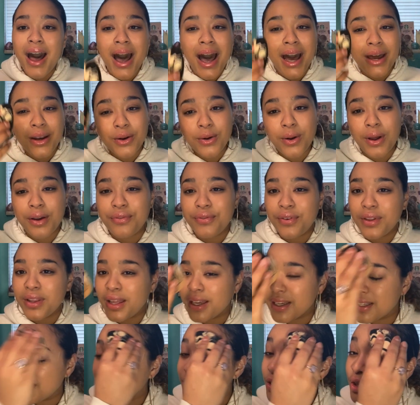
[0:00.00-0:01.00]
I feel
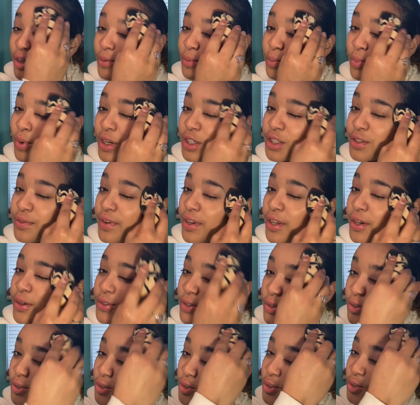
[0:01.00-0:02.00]
like certain brush videos
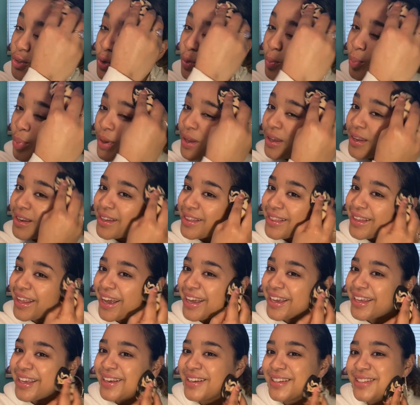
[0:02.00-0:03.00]
are stupid.
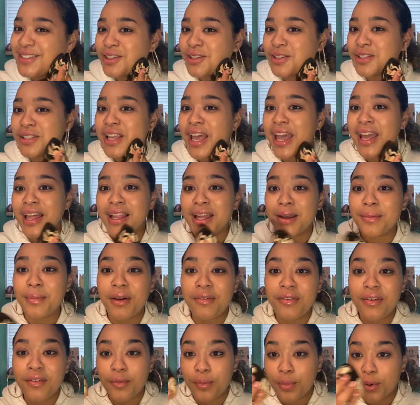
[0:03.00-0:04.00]
Like just saying like my
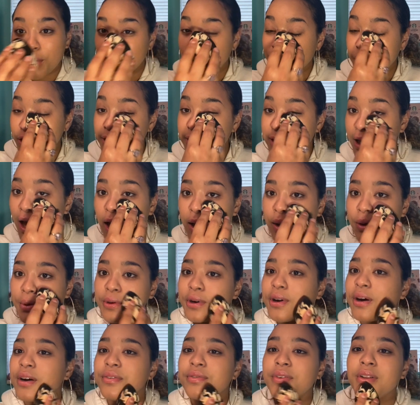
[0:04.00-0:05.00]
favorite brushes. I don't
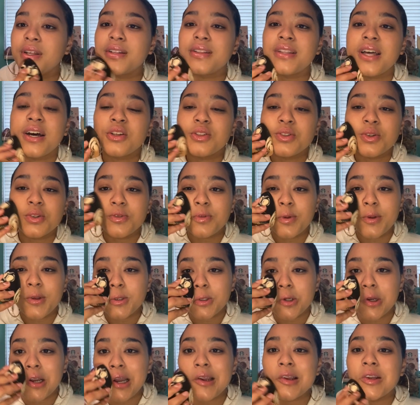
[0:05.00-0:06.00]
know. I feel like that those videos
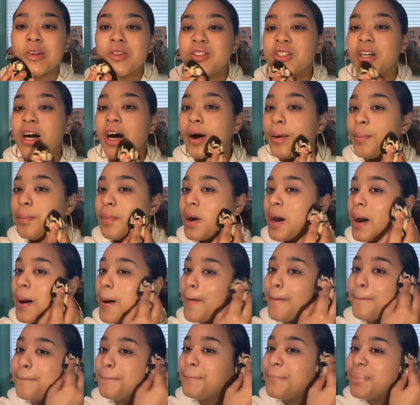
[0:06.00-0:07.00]
are kind of dumb,
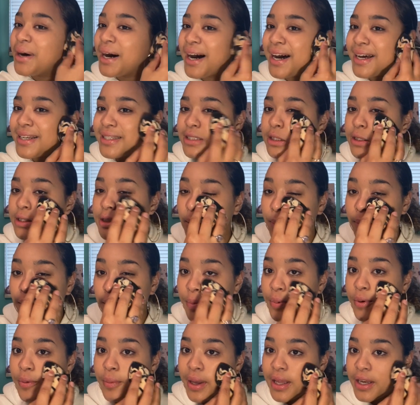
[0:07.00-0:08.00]
but some
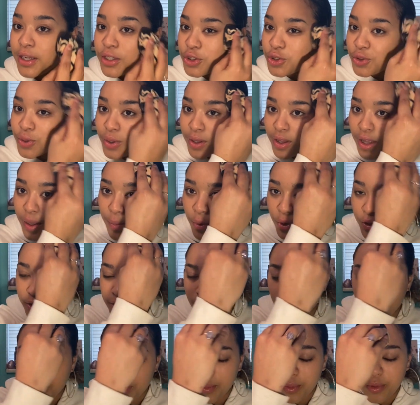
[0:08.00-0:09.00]
people might enjoy them, or
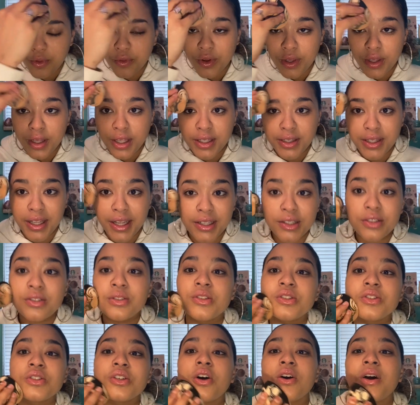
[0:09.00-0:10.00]
some people really like
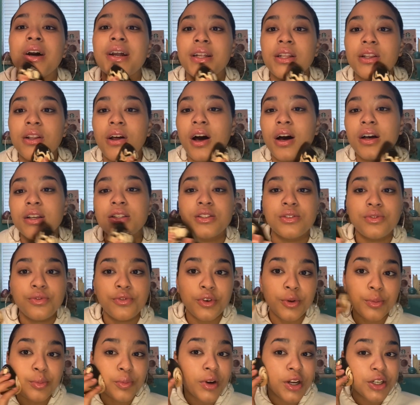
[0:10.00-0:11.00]
just are at a loss
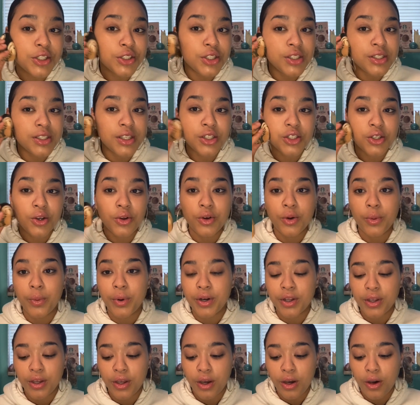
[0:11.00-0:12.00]
for brushes and don't know
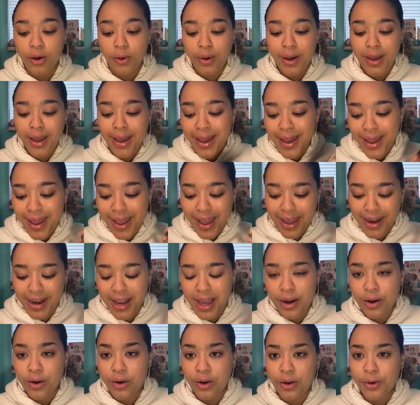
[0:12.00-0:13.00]
where to go. And
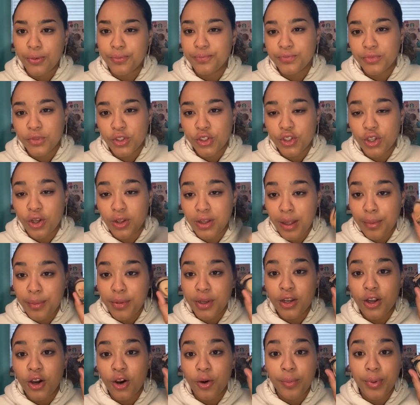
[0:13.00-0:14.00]
I don't know. So let me
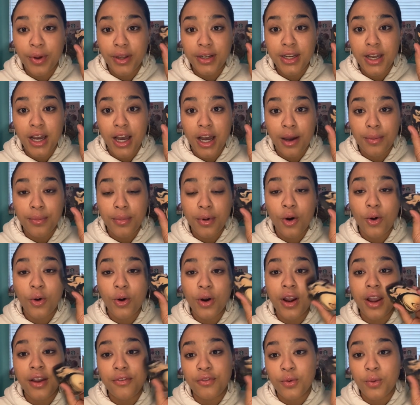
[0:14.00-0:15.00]
know. But,
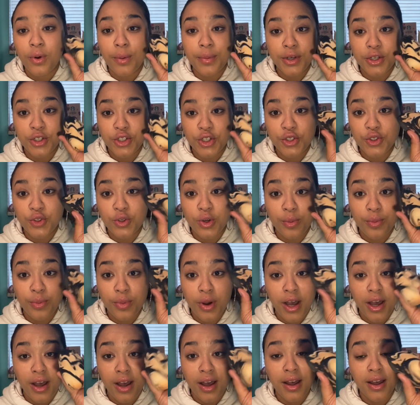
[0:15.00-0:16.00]
or if you want me to just do
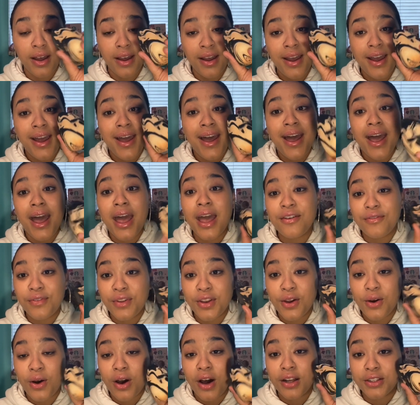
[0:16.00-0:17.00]
a
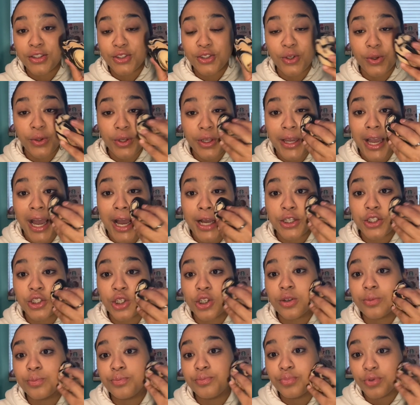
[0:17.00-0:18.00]
video on Sonia
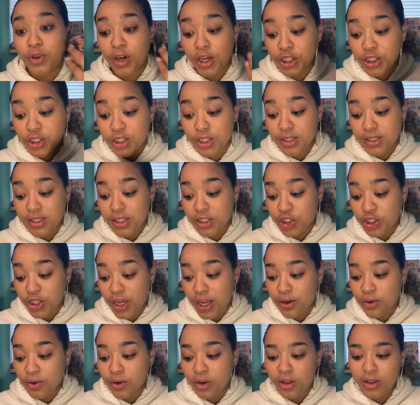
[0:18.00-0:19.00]
Kashuk brushes in
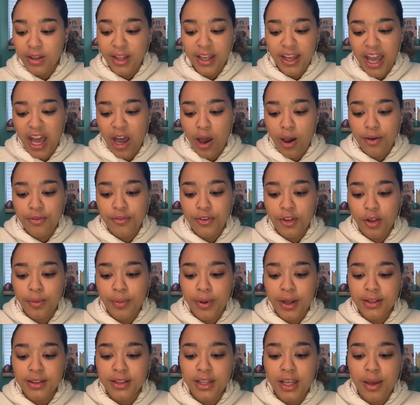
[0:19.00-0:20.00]
general, like how I feel
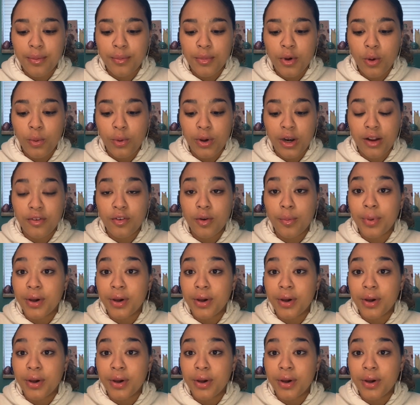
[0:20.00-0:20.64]
about them, whatever.